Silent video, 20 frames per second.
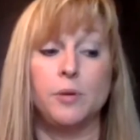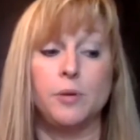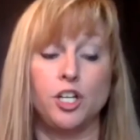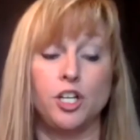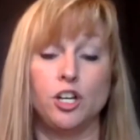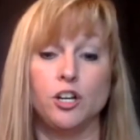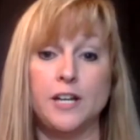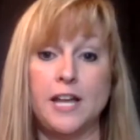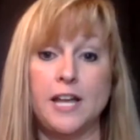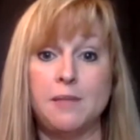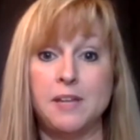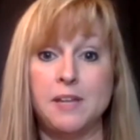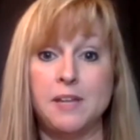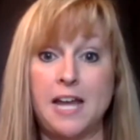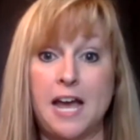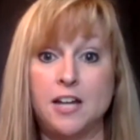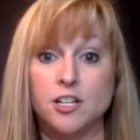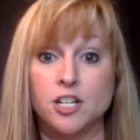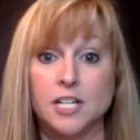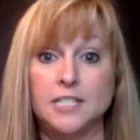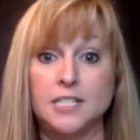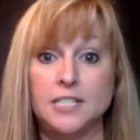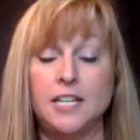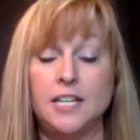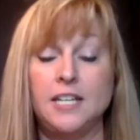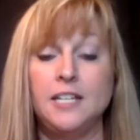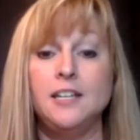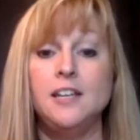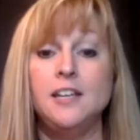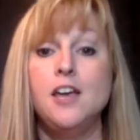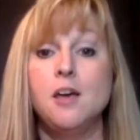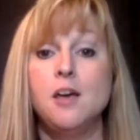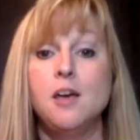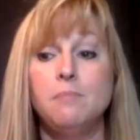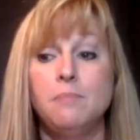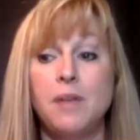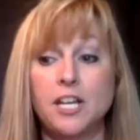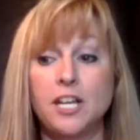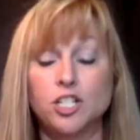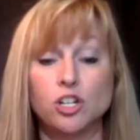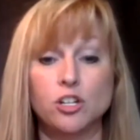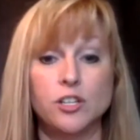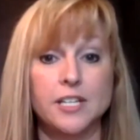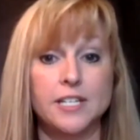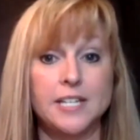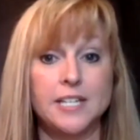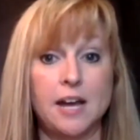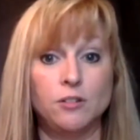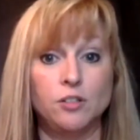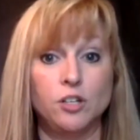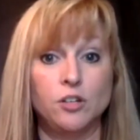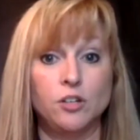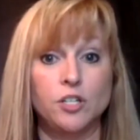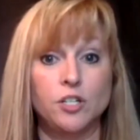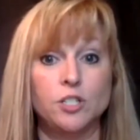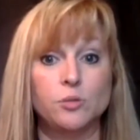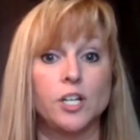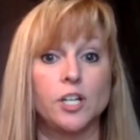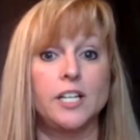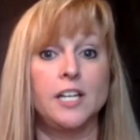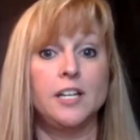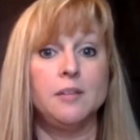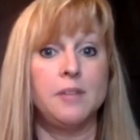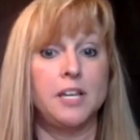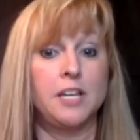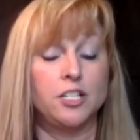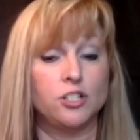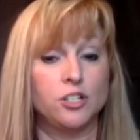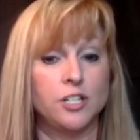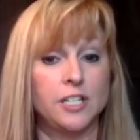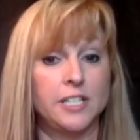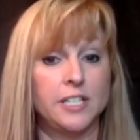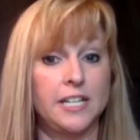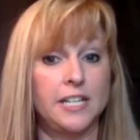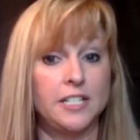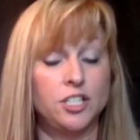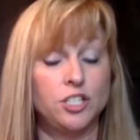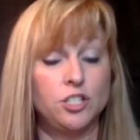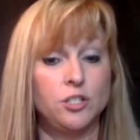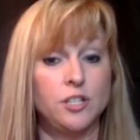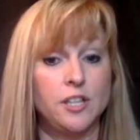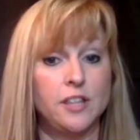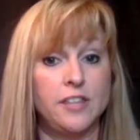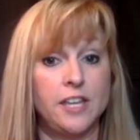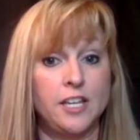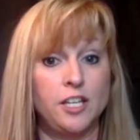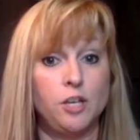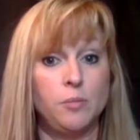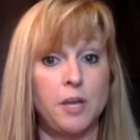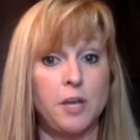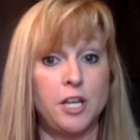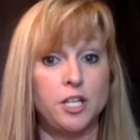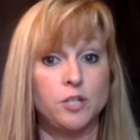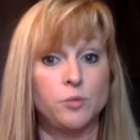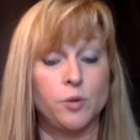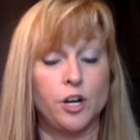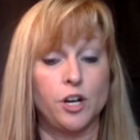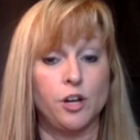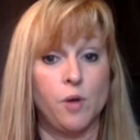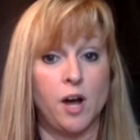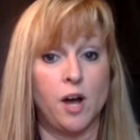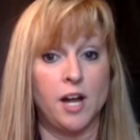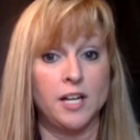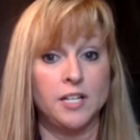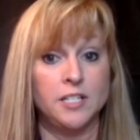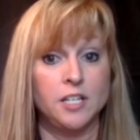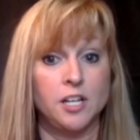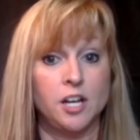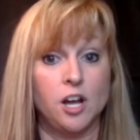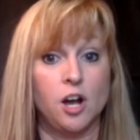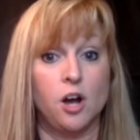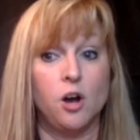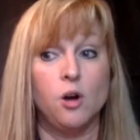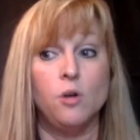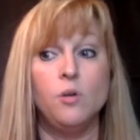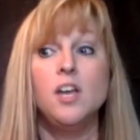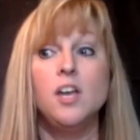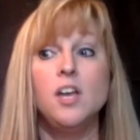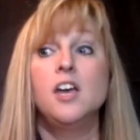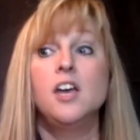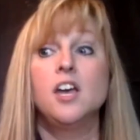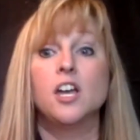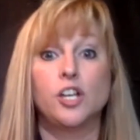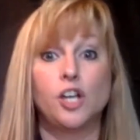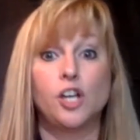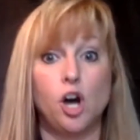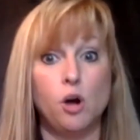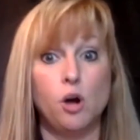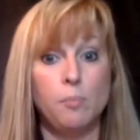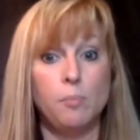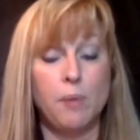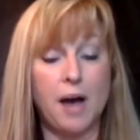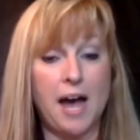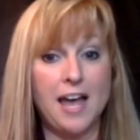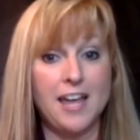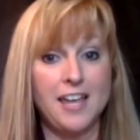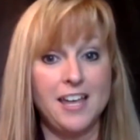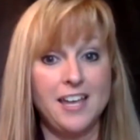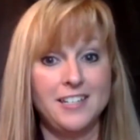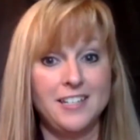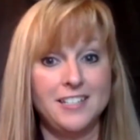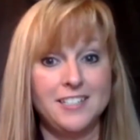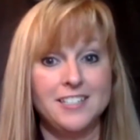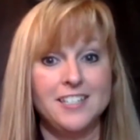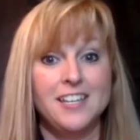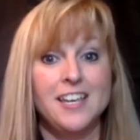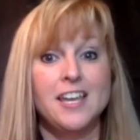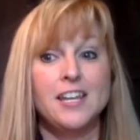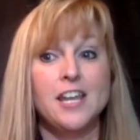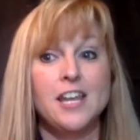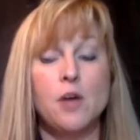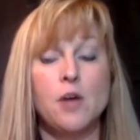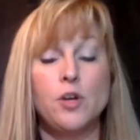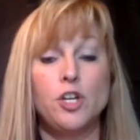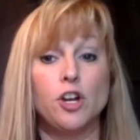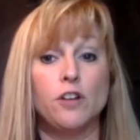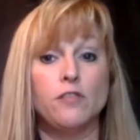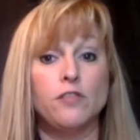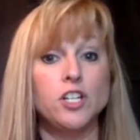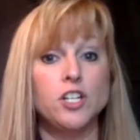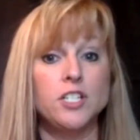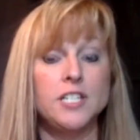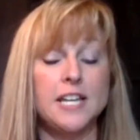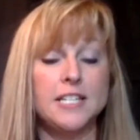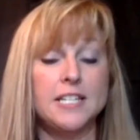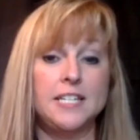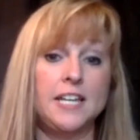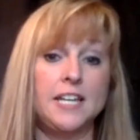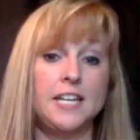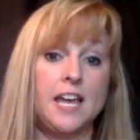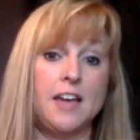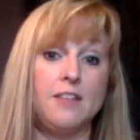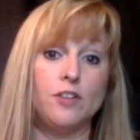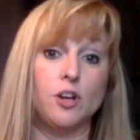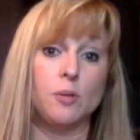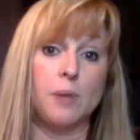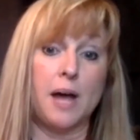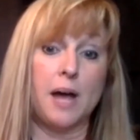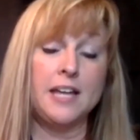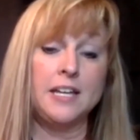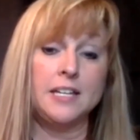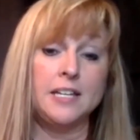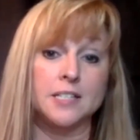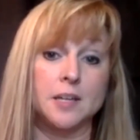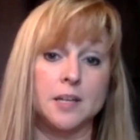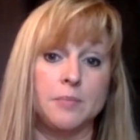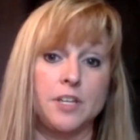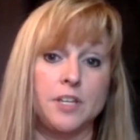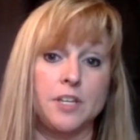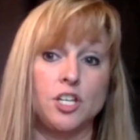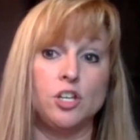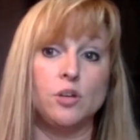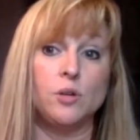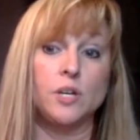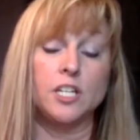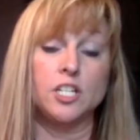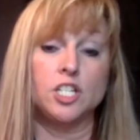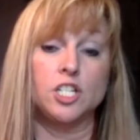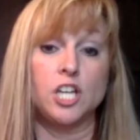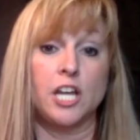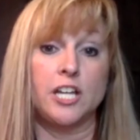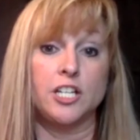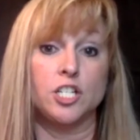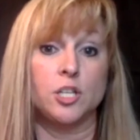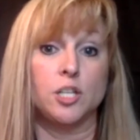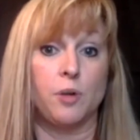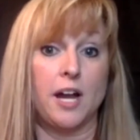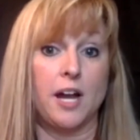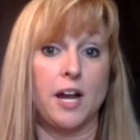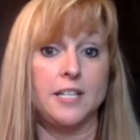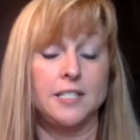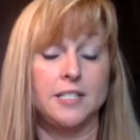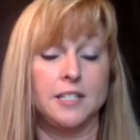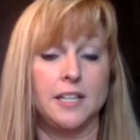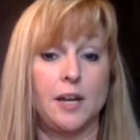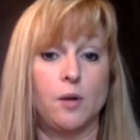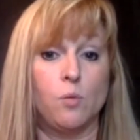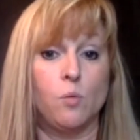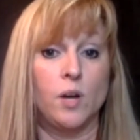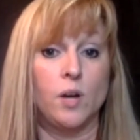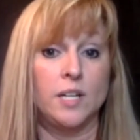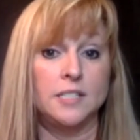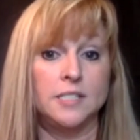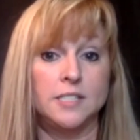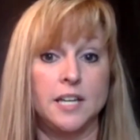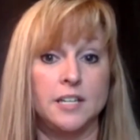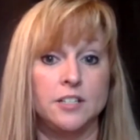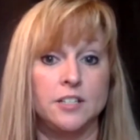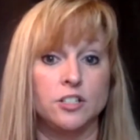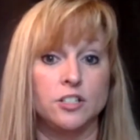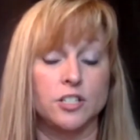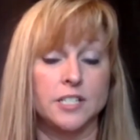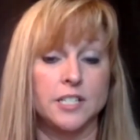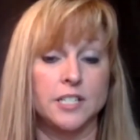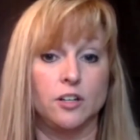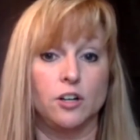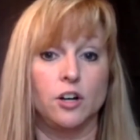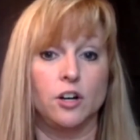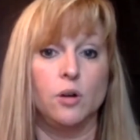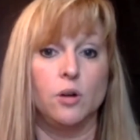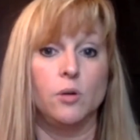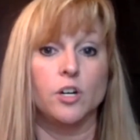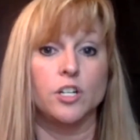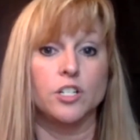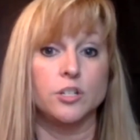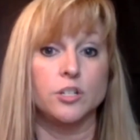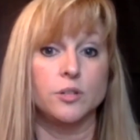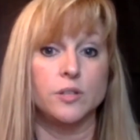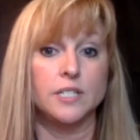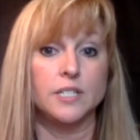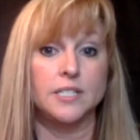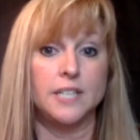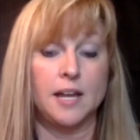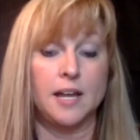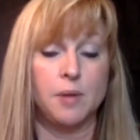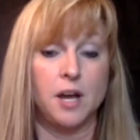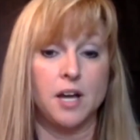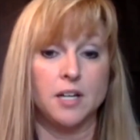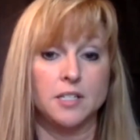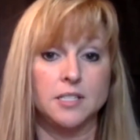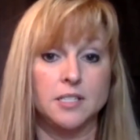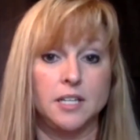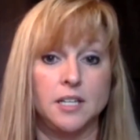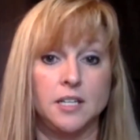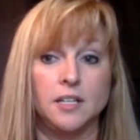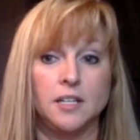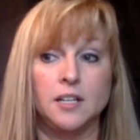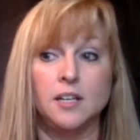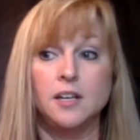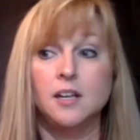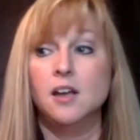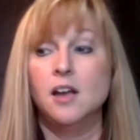Put your name and address in. Make sure the download is working. Make sure it gets to the thank you page where you want it to go. Go buy it. Now, when you're first testing it, if you're buying something, you can change the price to like 1 cent or 0 or do the sandbox thing.